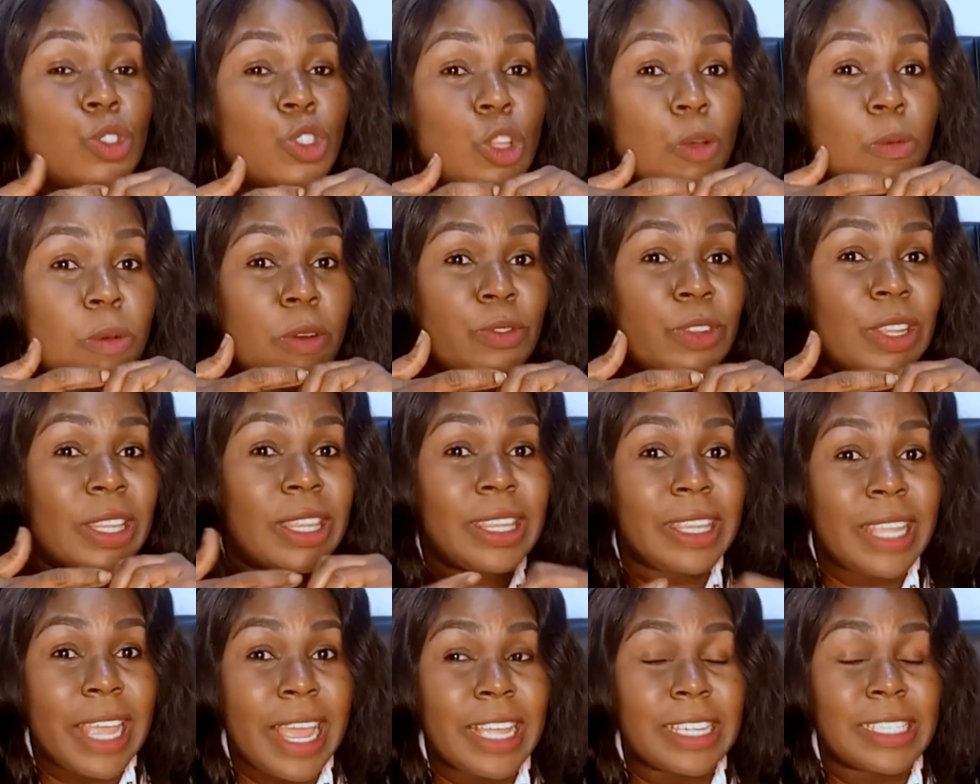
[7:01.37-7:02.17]
some of the
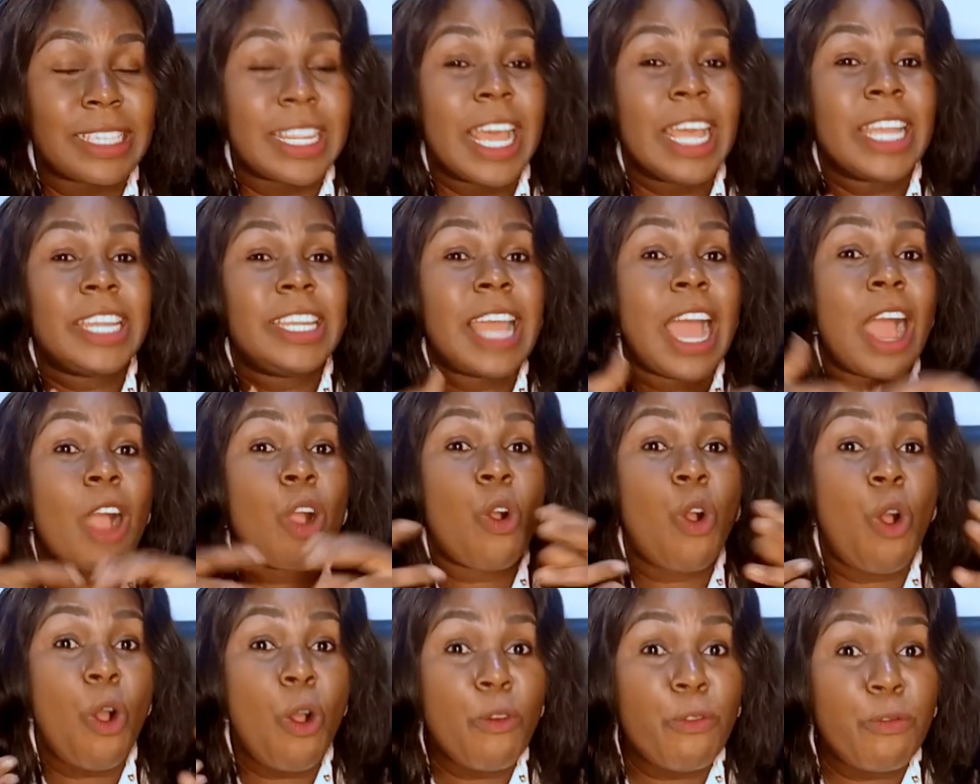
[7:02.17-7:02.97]
things, their
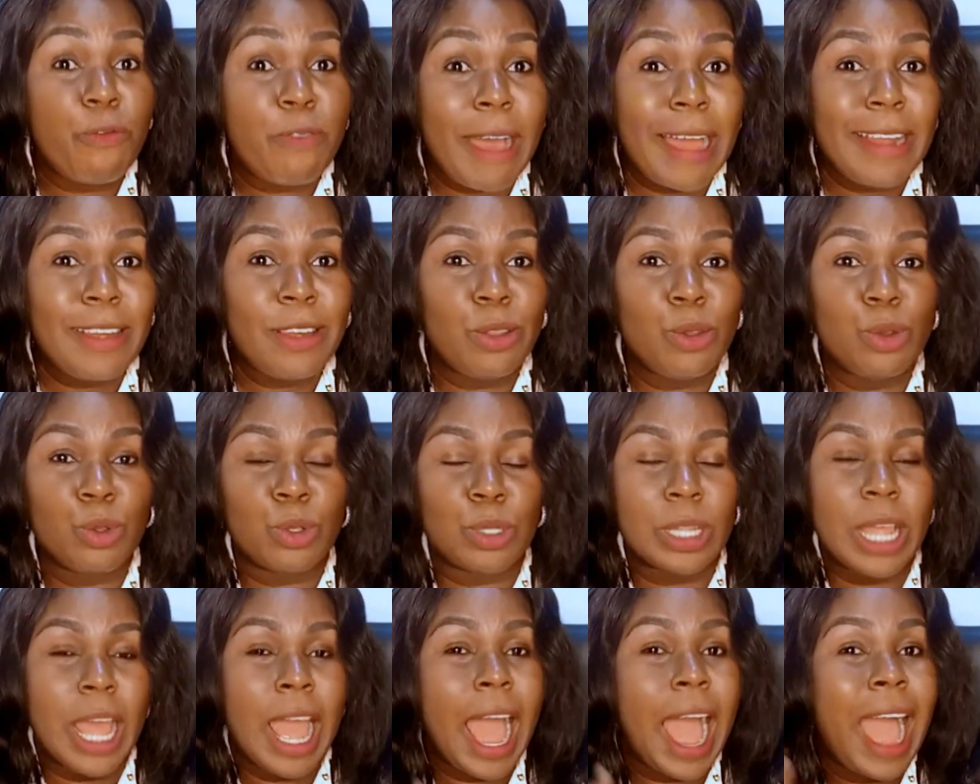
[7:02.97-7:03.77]
core
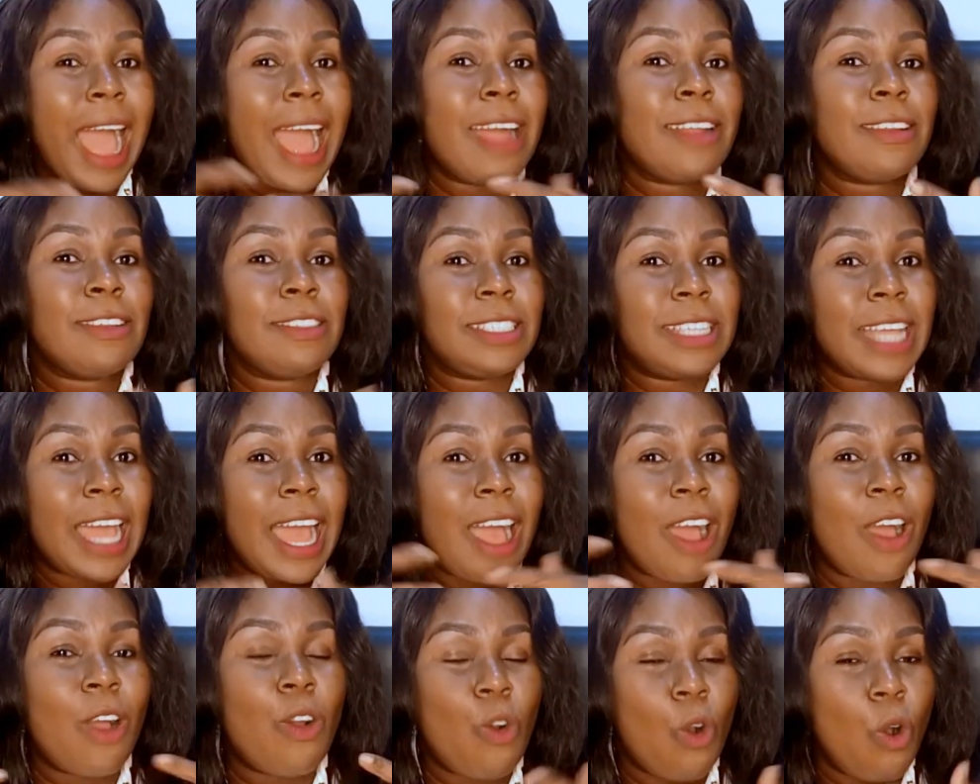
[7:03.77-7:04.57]
values, and
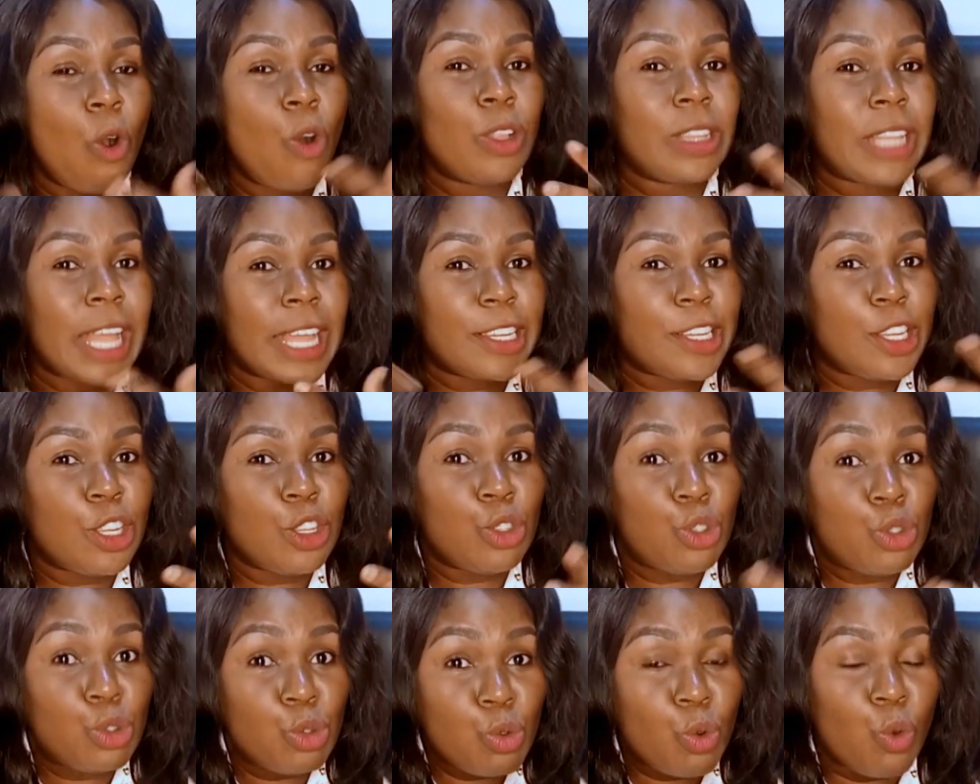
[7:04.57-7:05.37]
all that
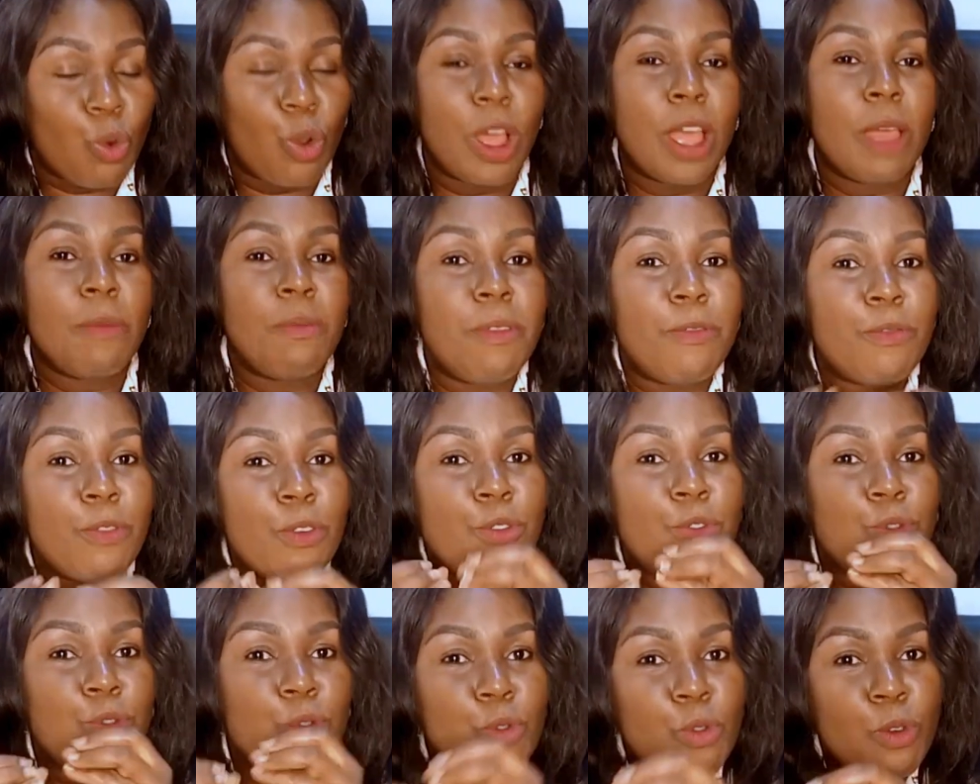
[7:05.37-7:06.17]
they do
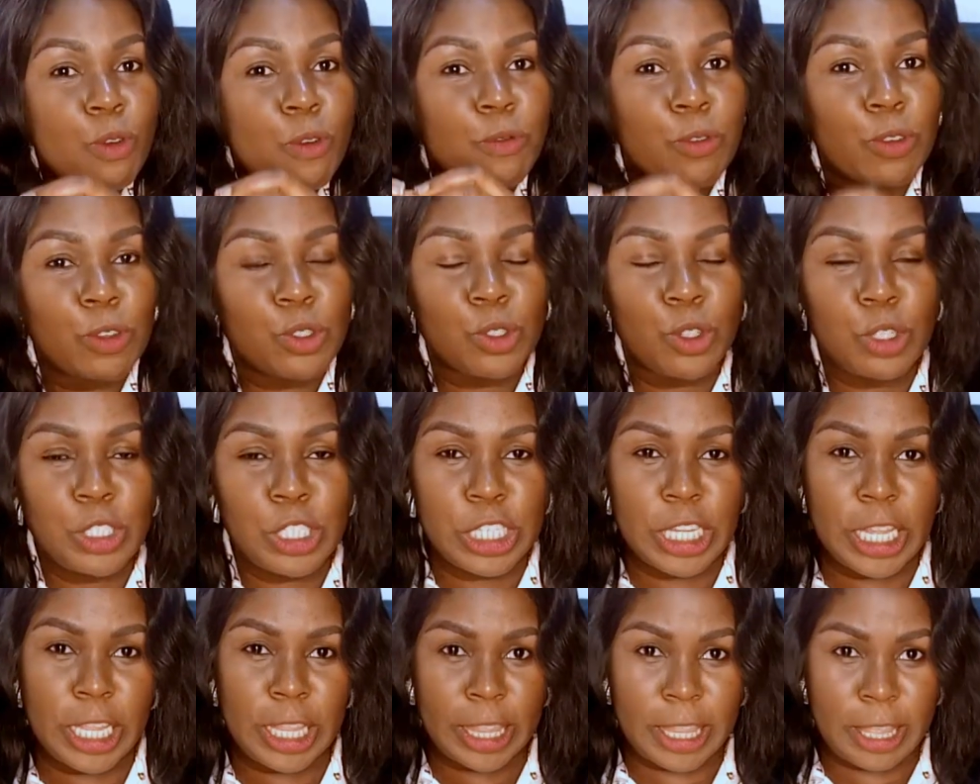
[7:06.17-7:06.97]
before you go for such
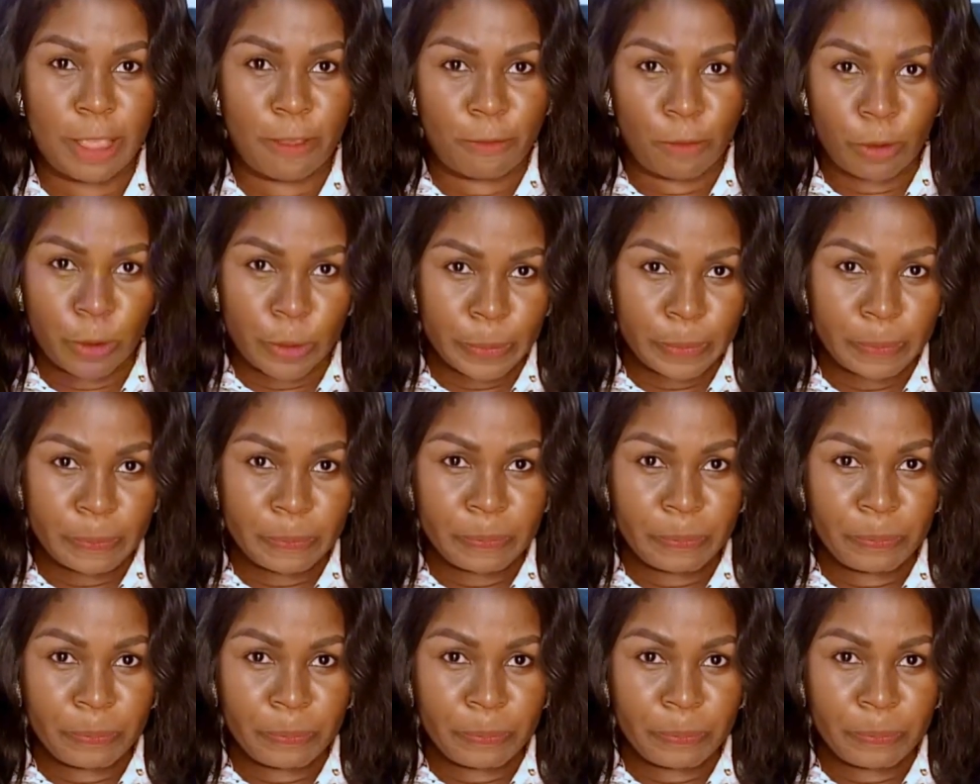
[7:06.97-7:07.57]
interview.